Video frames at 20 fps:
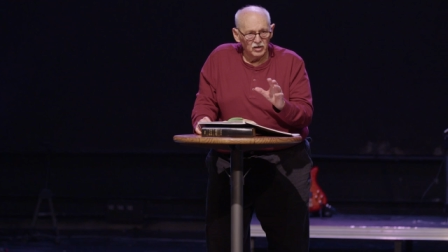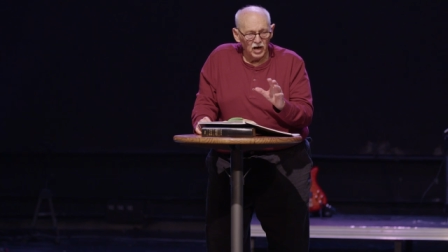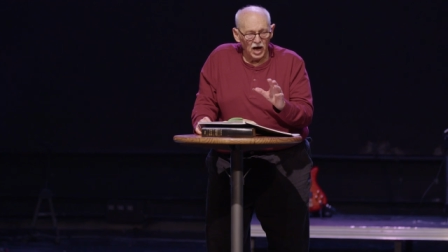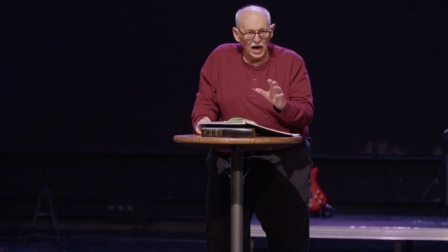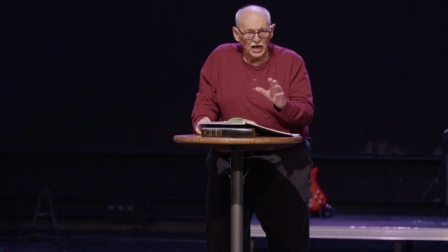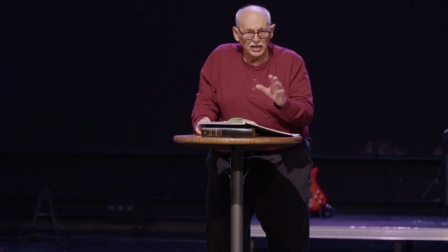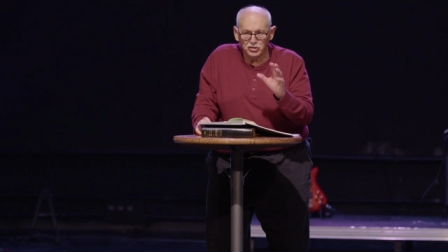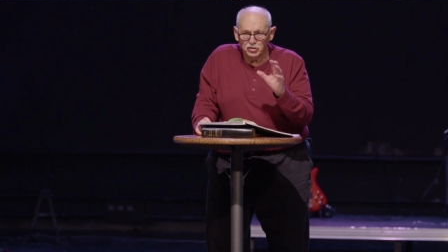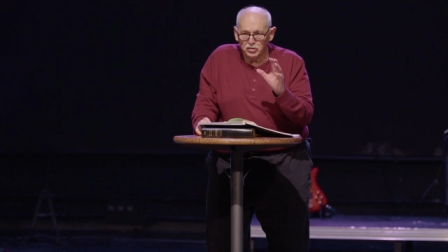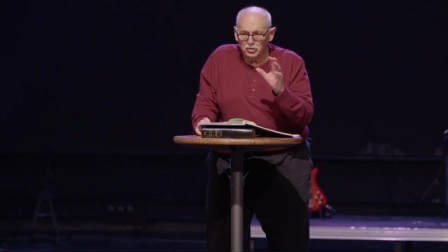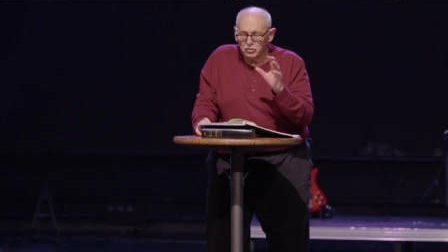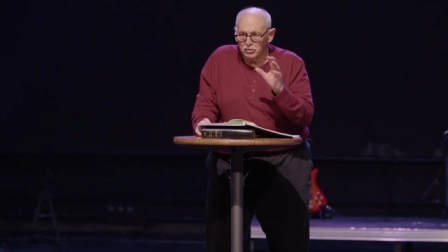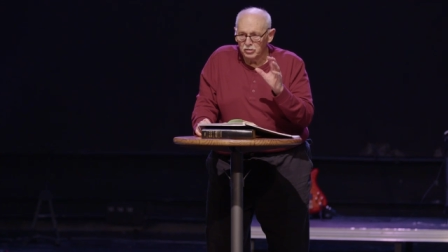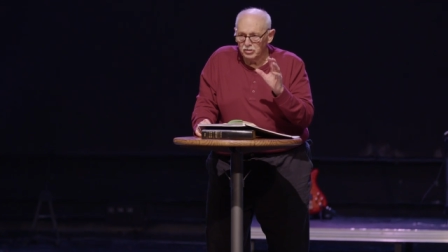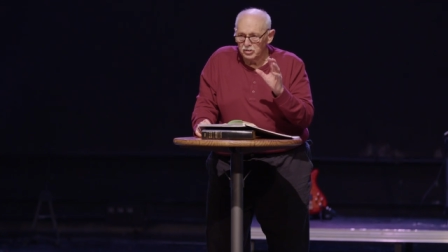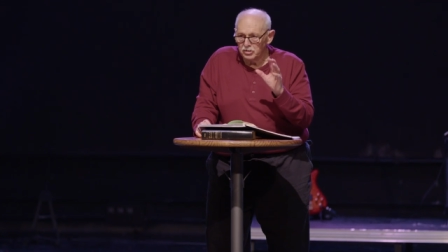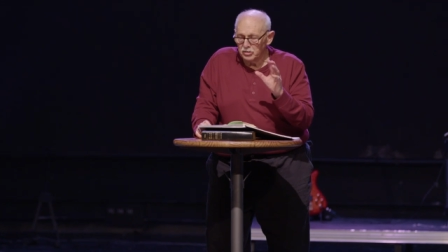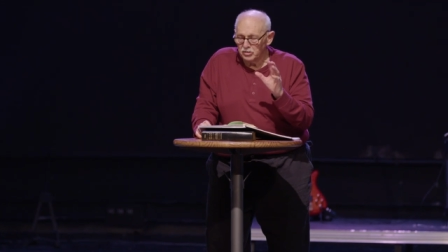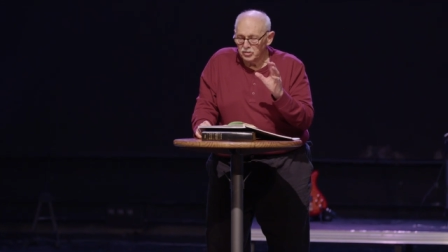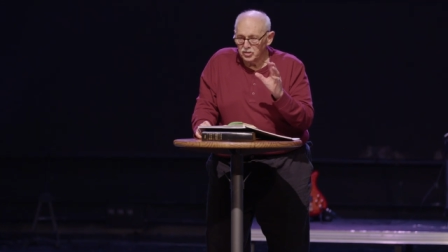I
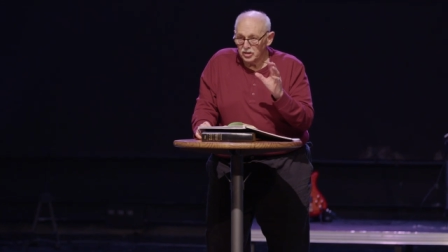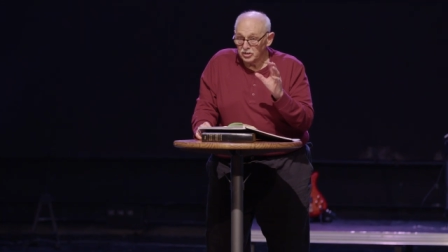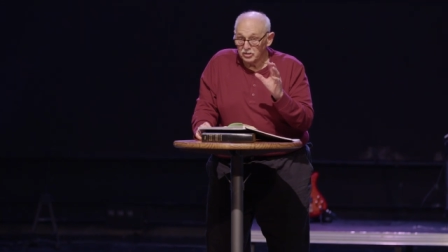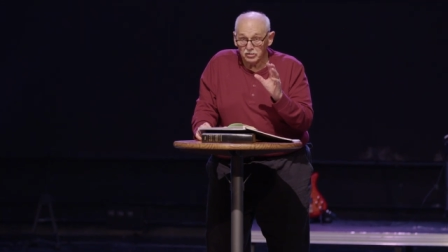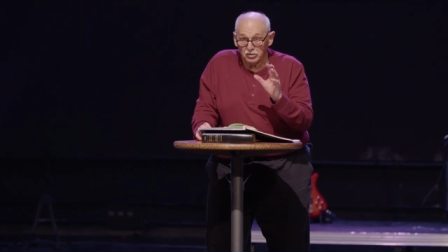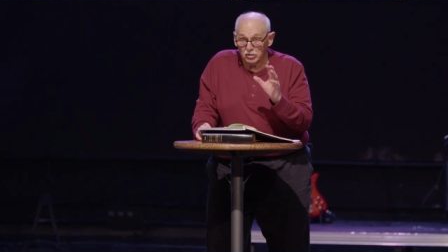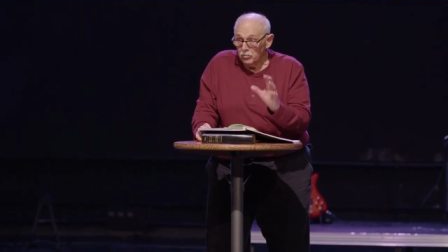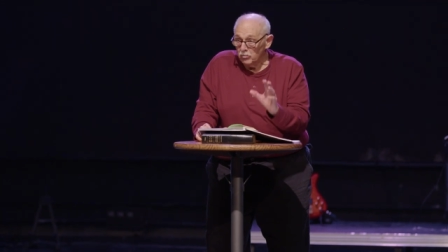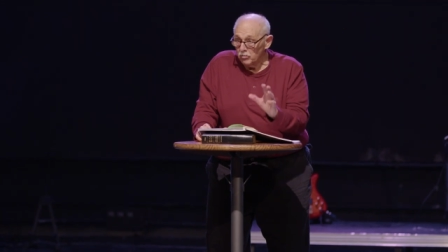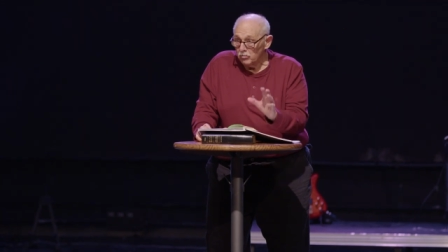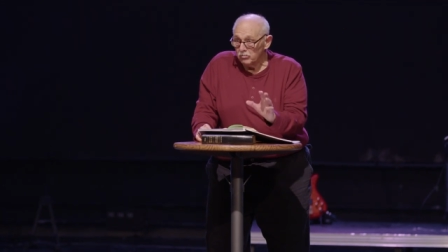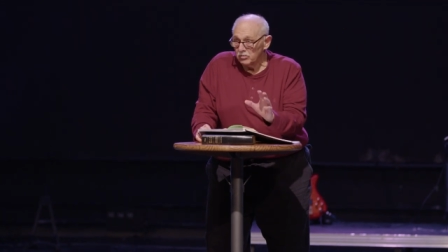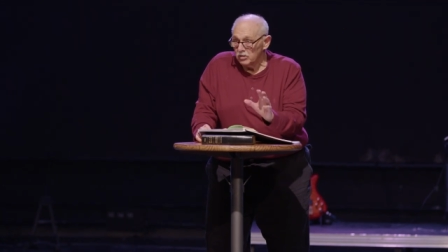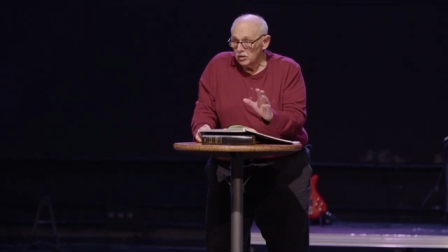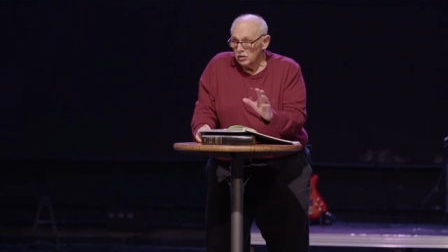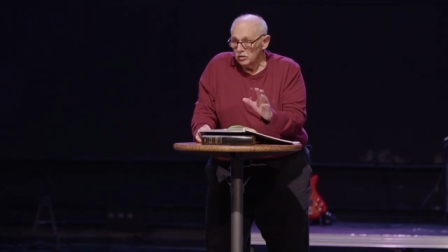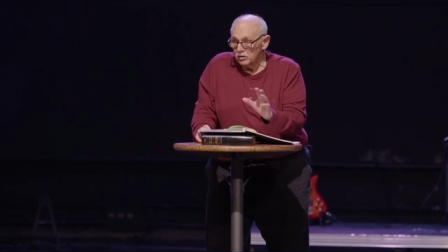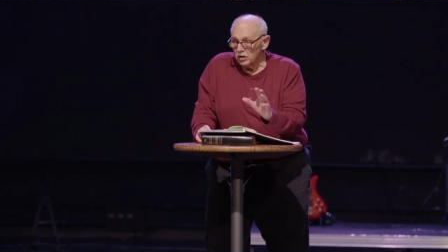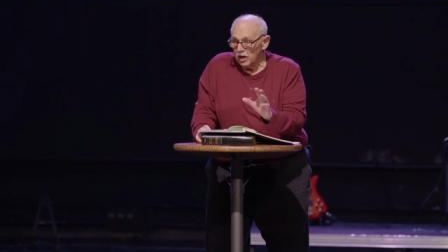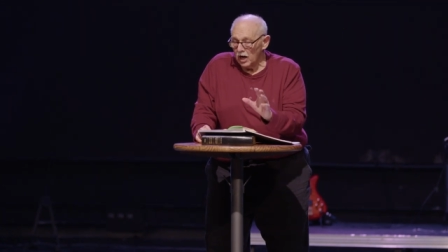just do.
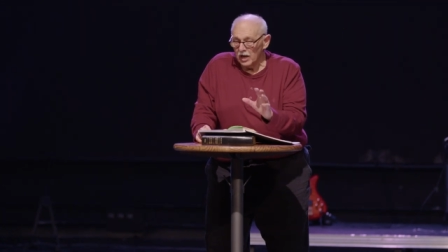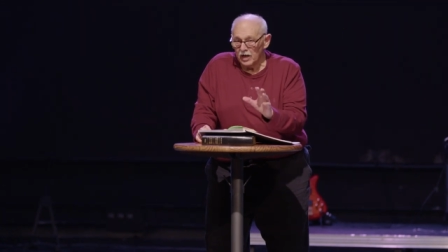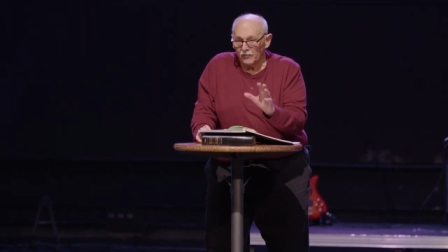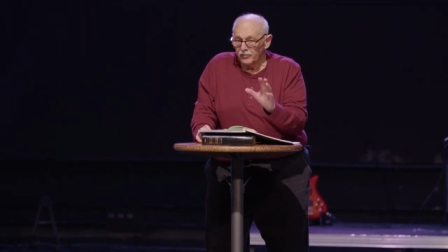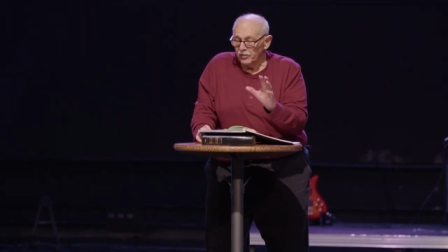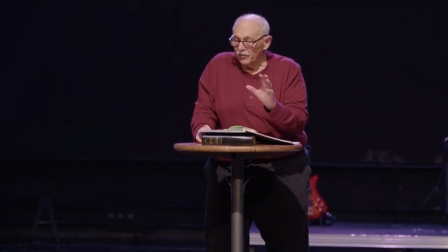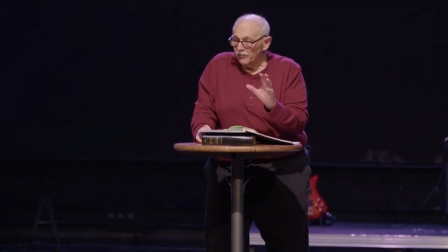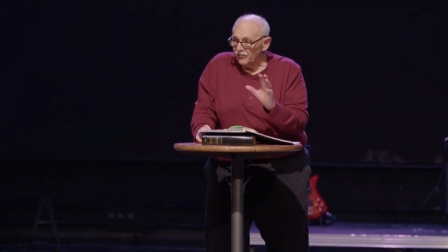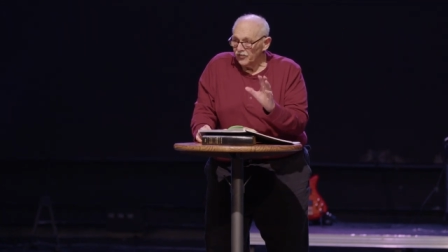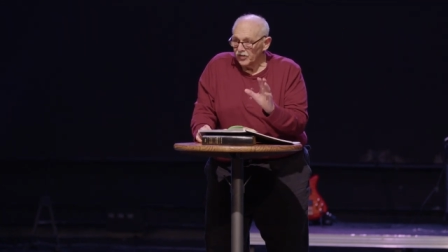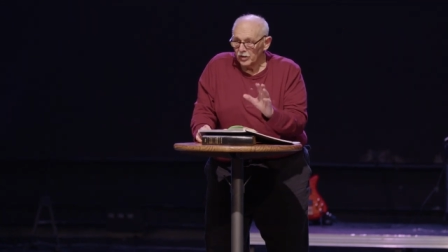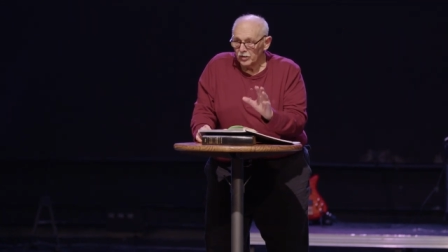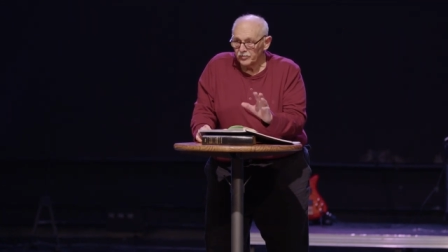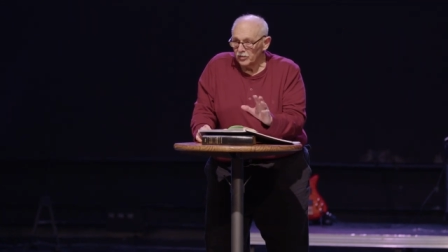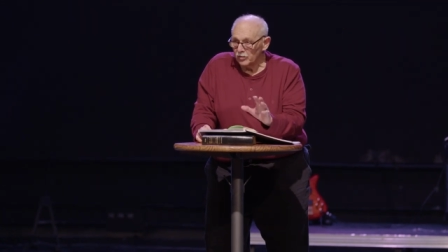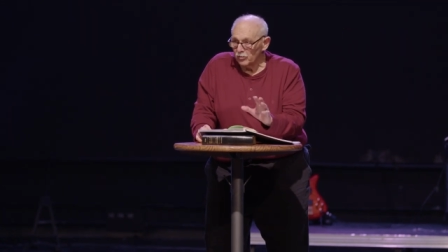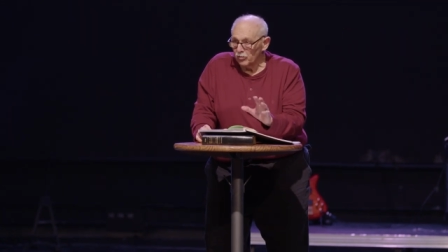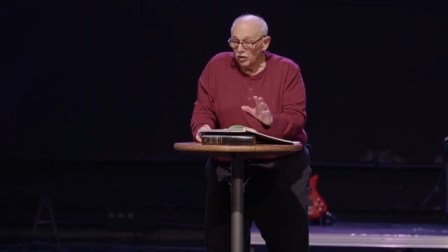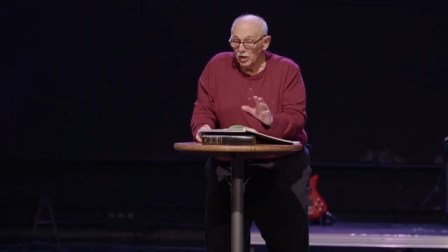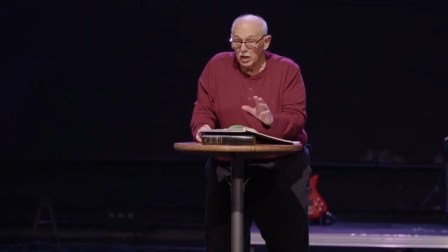I have the fear of
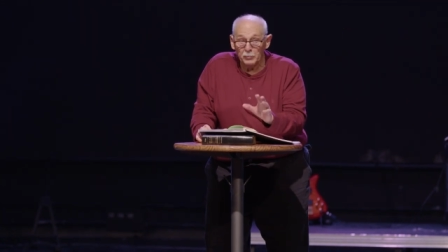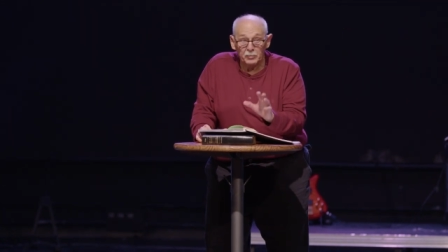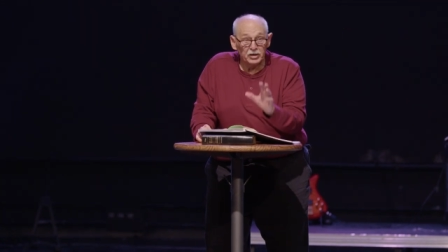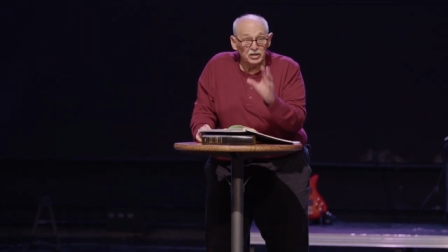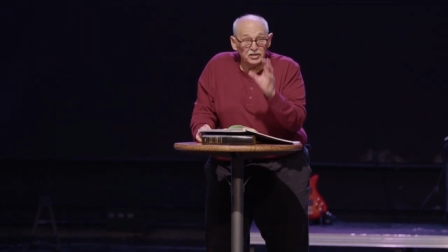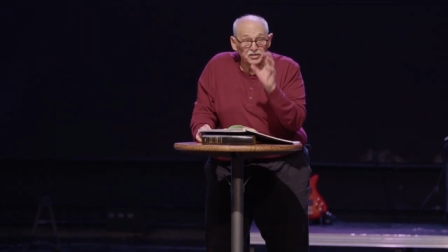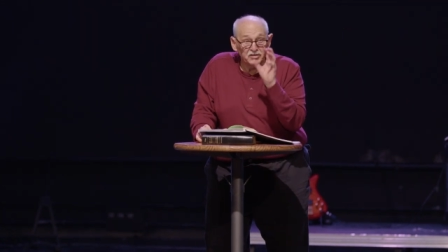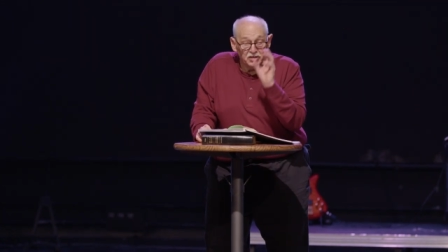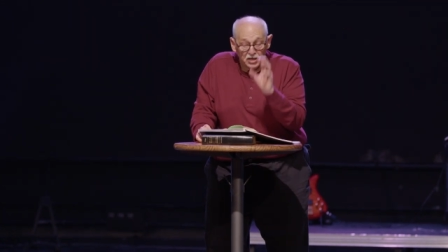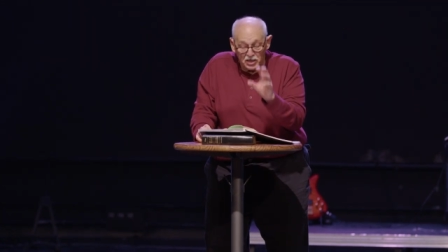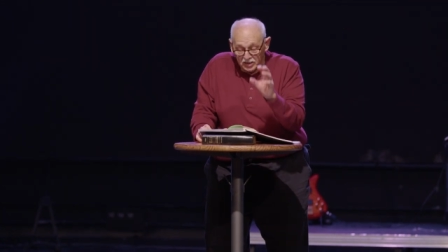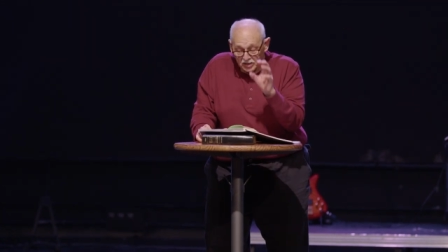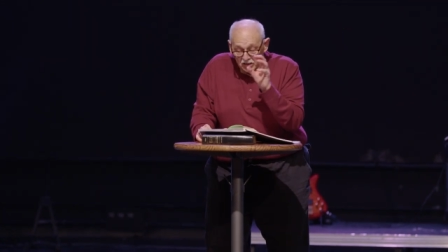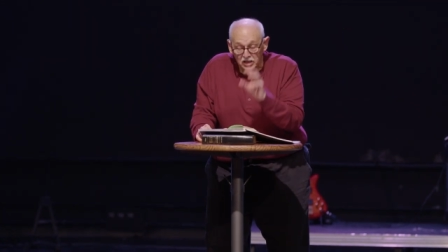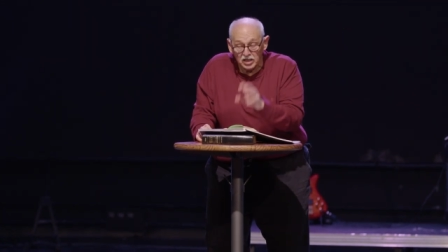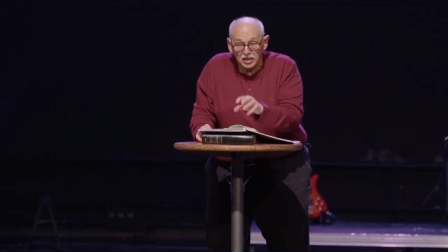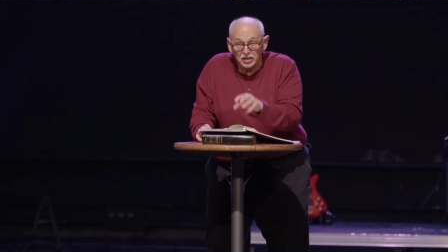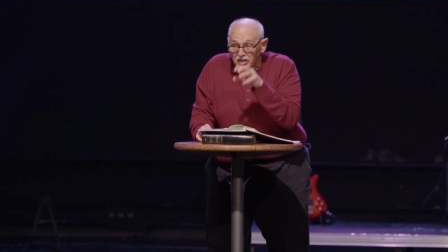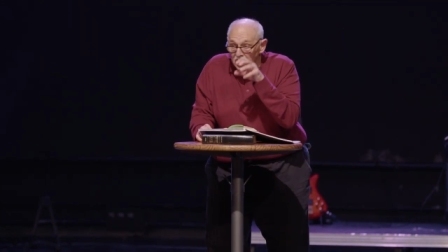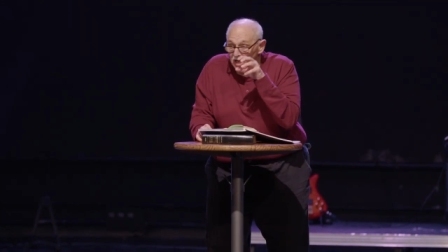the Lord because this
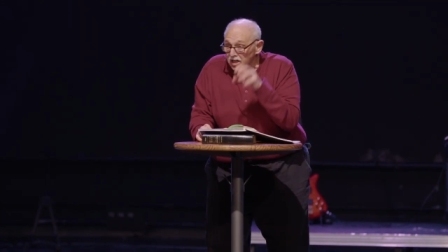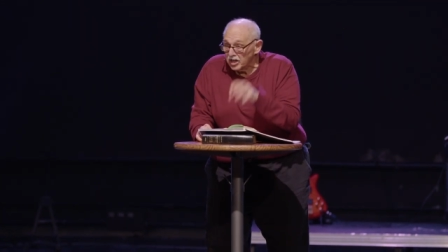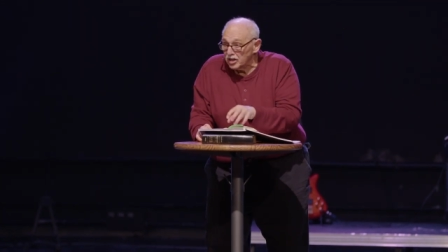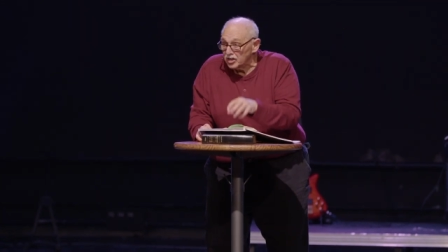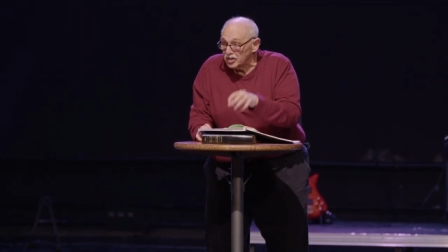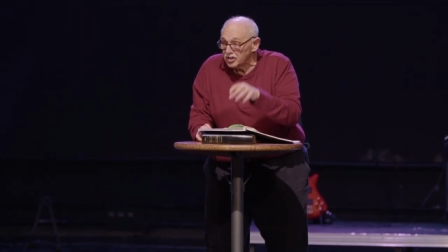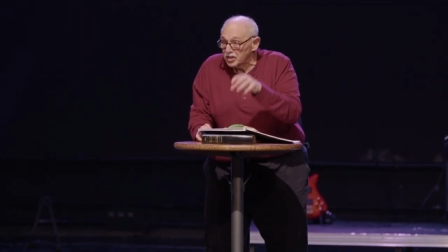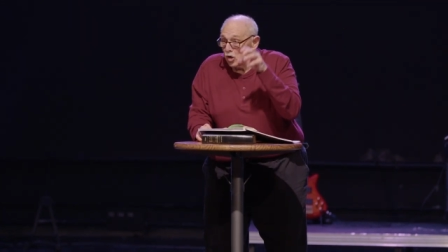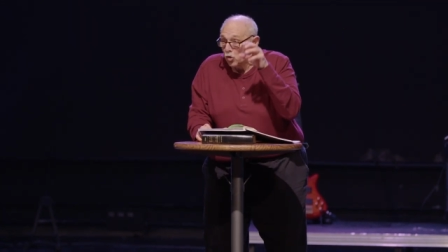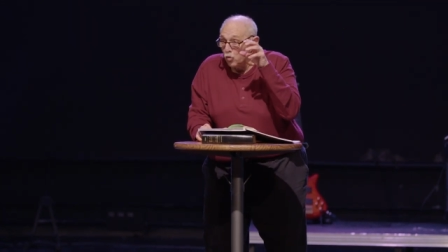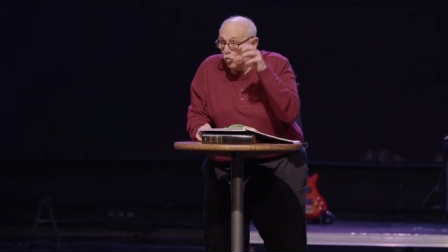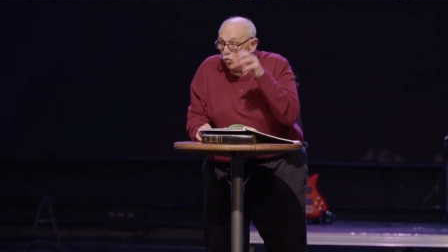is his